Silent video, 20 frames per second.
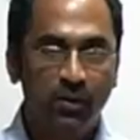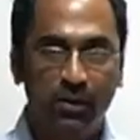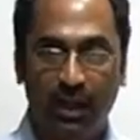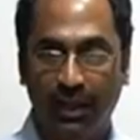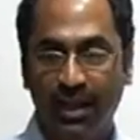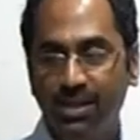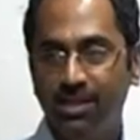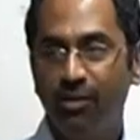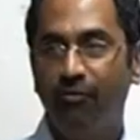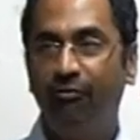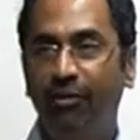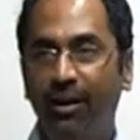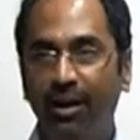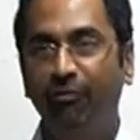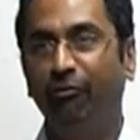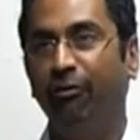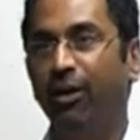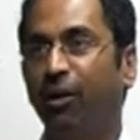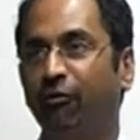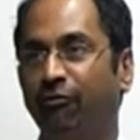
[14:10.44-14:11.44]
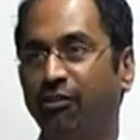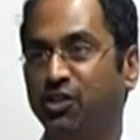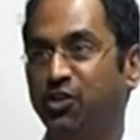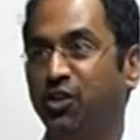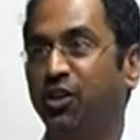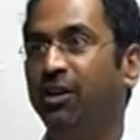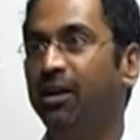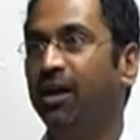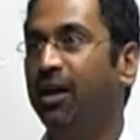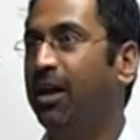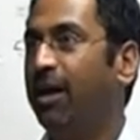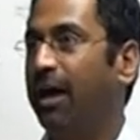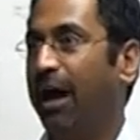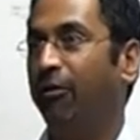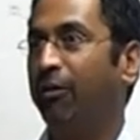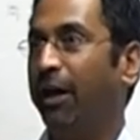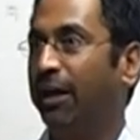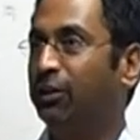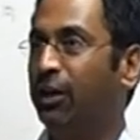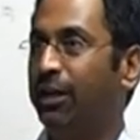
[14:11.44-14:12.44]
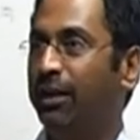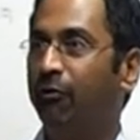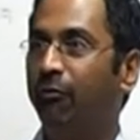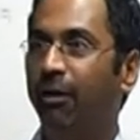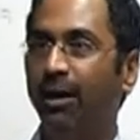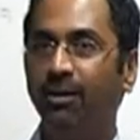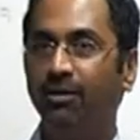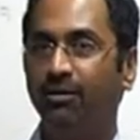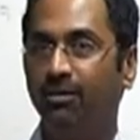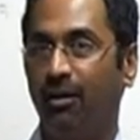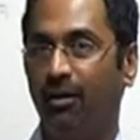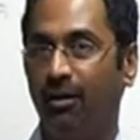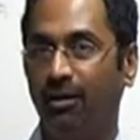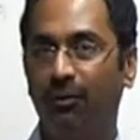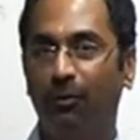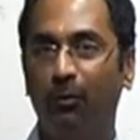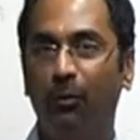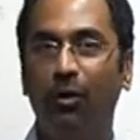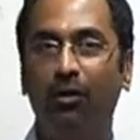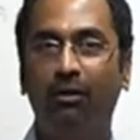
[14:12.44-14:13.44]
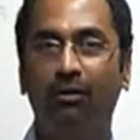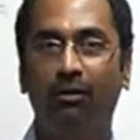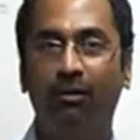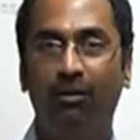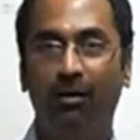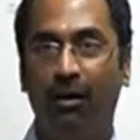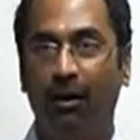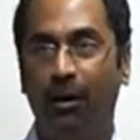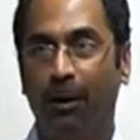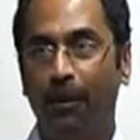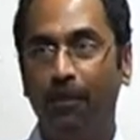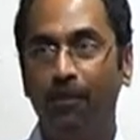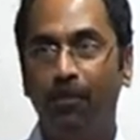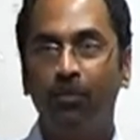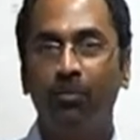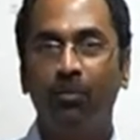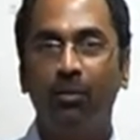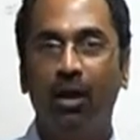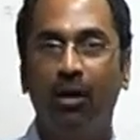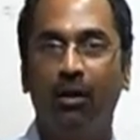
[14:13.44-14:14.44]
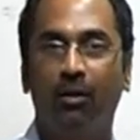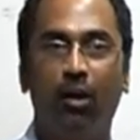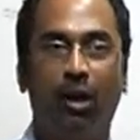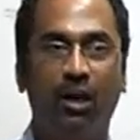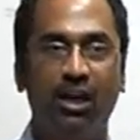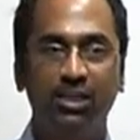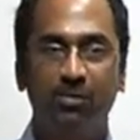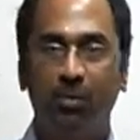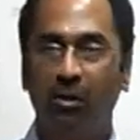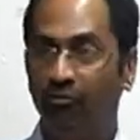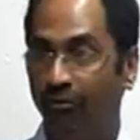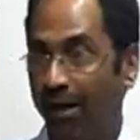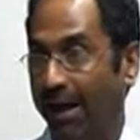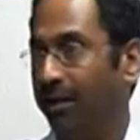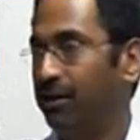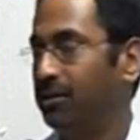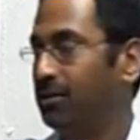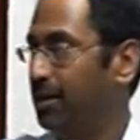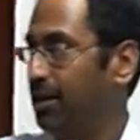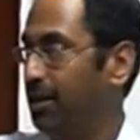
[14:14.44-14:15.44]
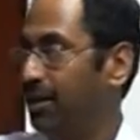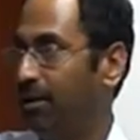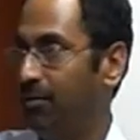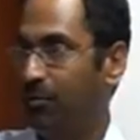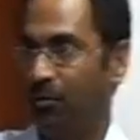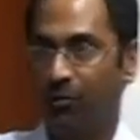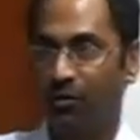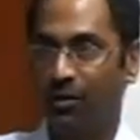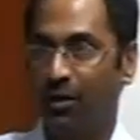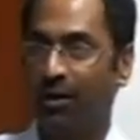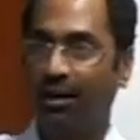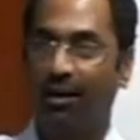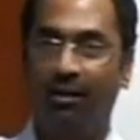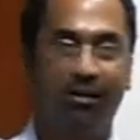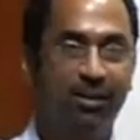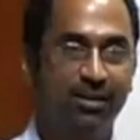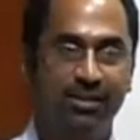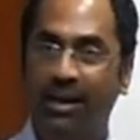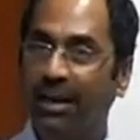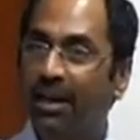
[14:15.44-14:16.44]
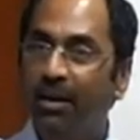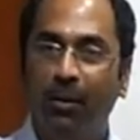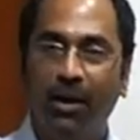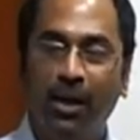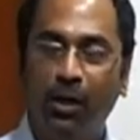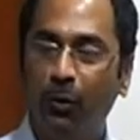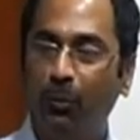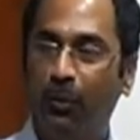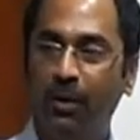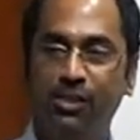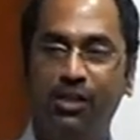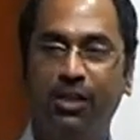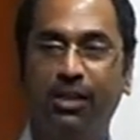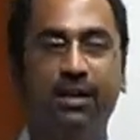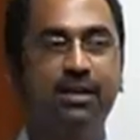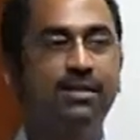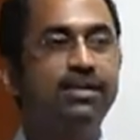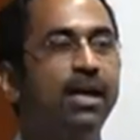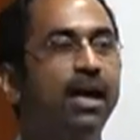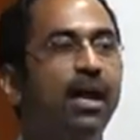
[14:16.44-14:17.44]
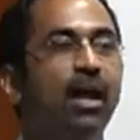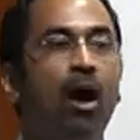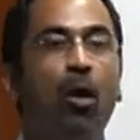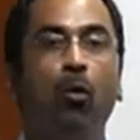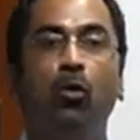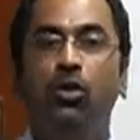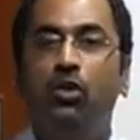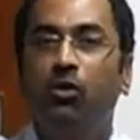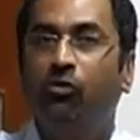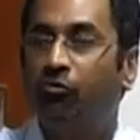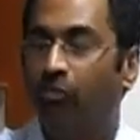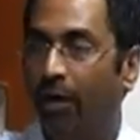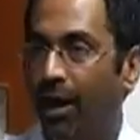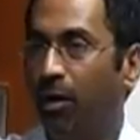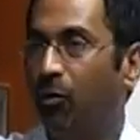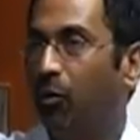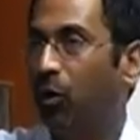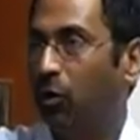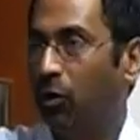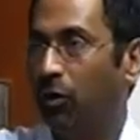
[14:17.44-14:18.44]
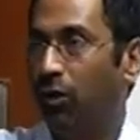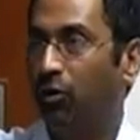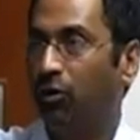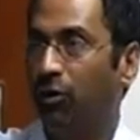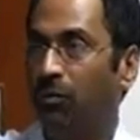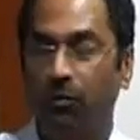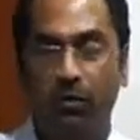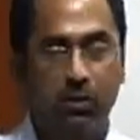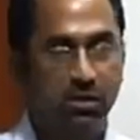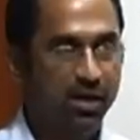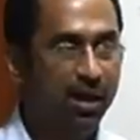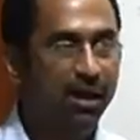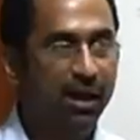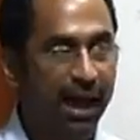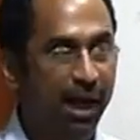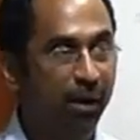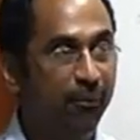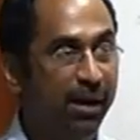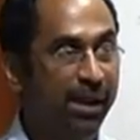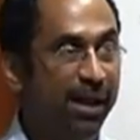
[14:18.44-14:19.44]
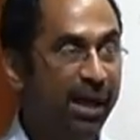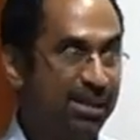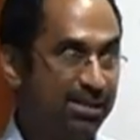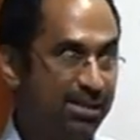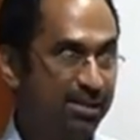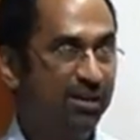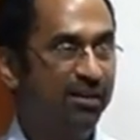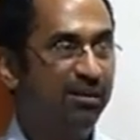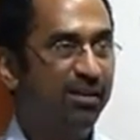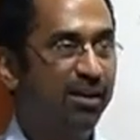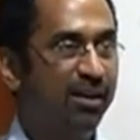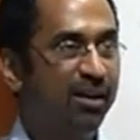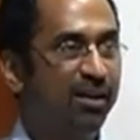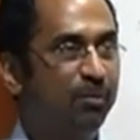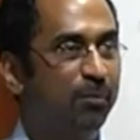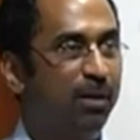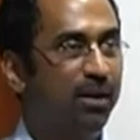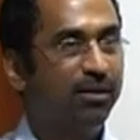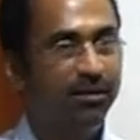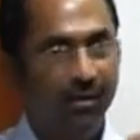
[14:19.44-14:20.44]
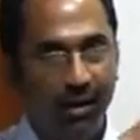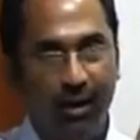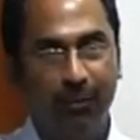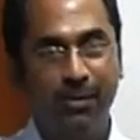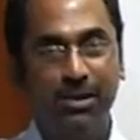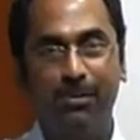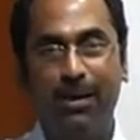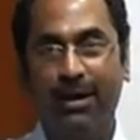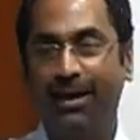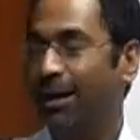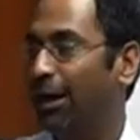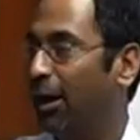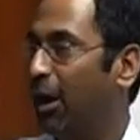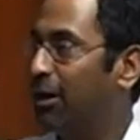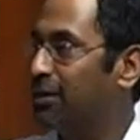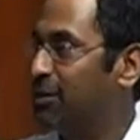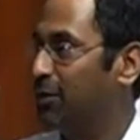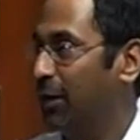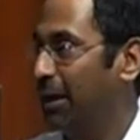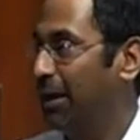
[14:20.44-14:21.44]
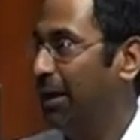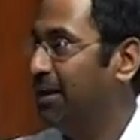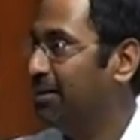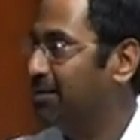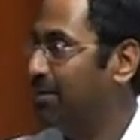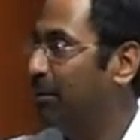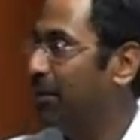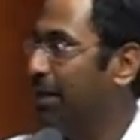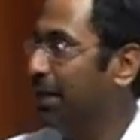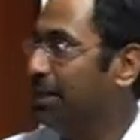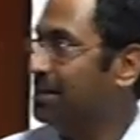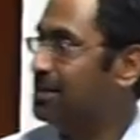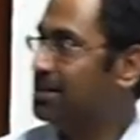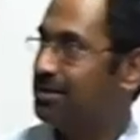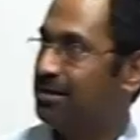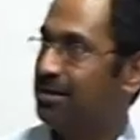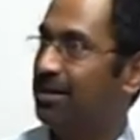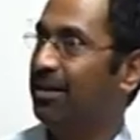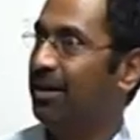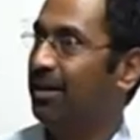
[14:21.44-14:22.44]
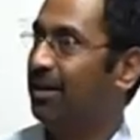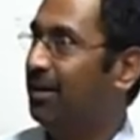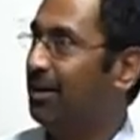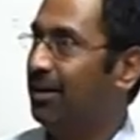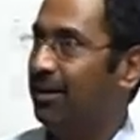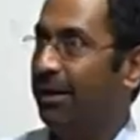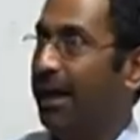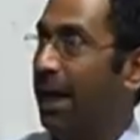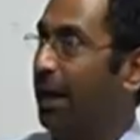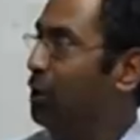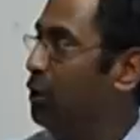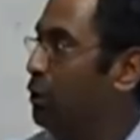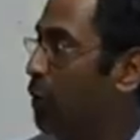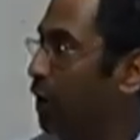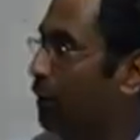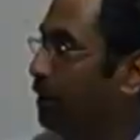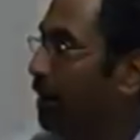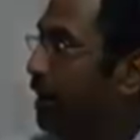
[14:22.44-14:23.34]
So I think it's a very fair question. I would actually invite the more knowledgeable faculty, Professor Nagarajan, anybody to pitch in and say, how would you find what you love the most? I have my answer, but I've been speaking a lot, so I'll let somebody else guide you on